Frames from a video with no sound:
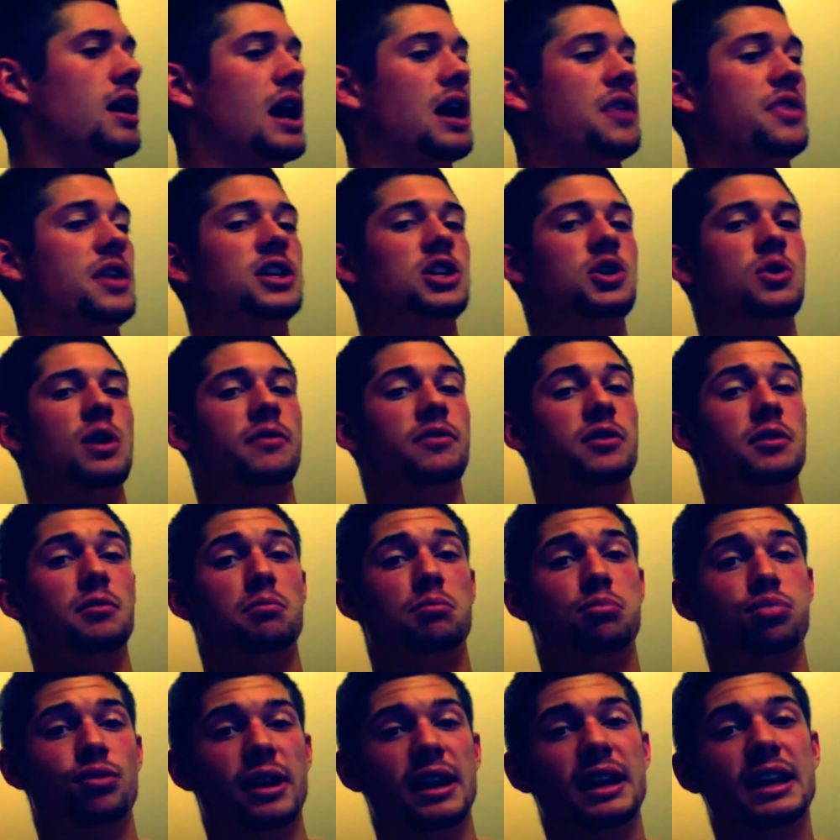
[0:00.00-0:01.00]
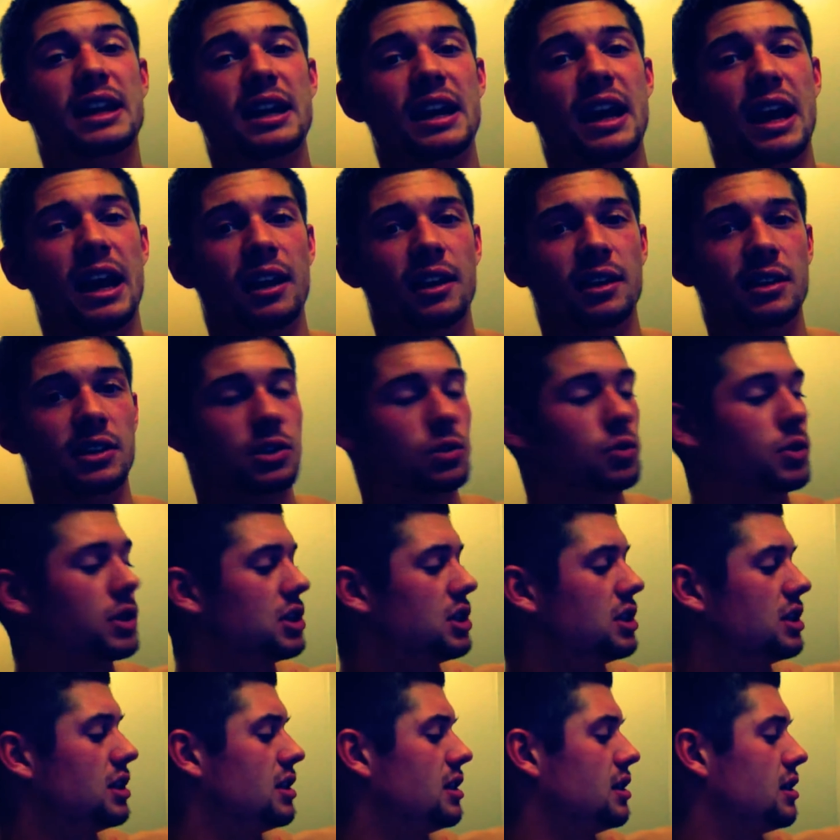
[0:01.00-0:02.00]
And then you have your brachialis,
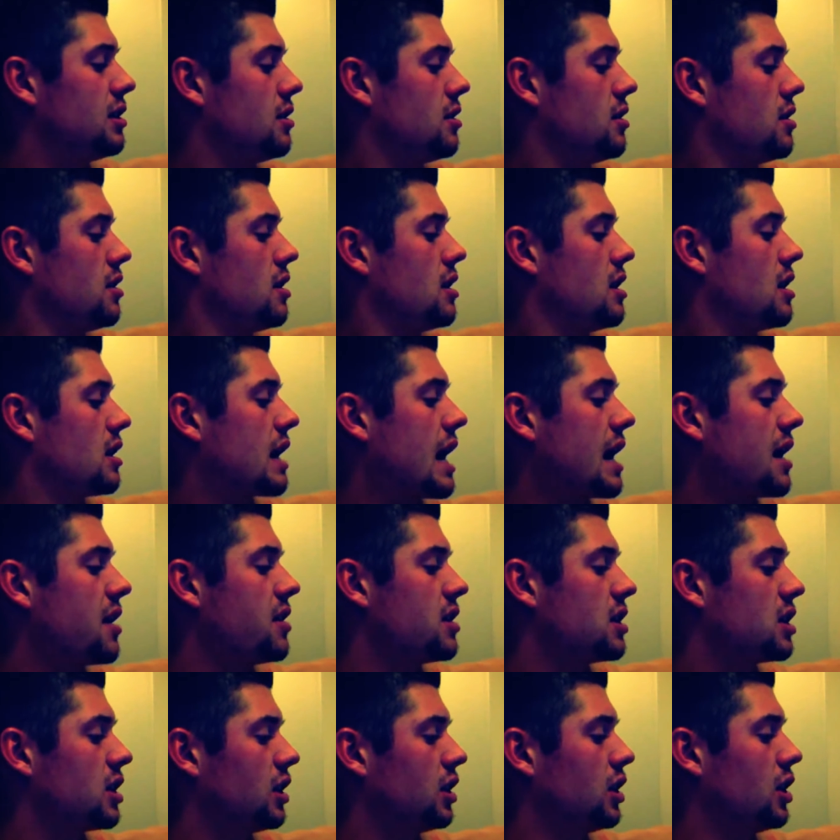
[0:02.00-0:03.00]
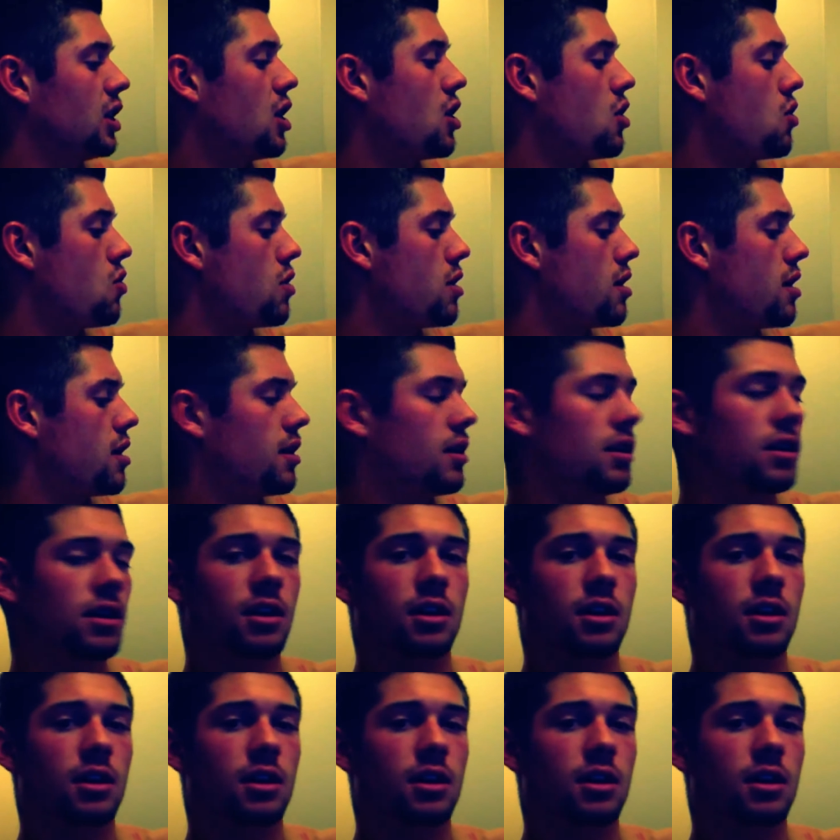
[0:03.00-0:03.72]
which is kind of this lower